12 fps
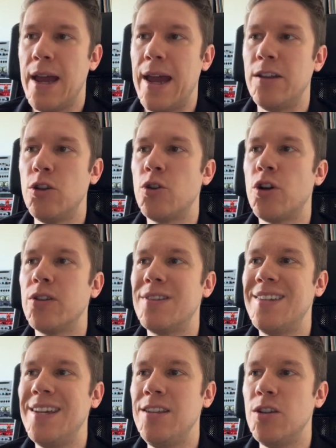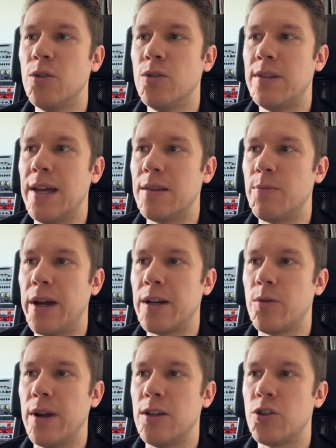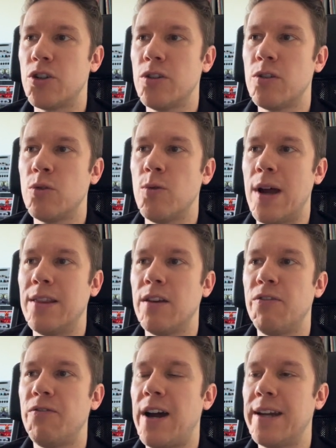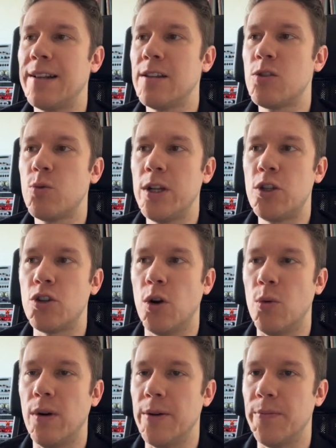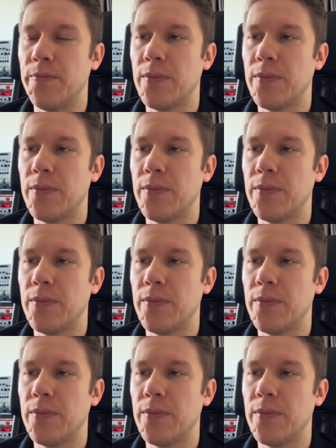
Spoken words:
and you continue that migration to run the final switchover.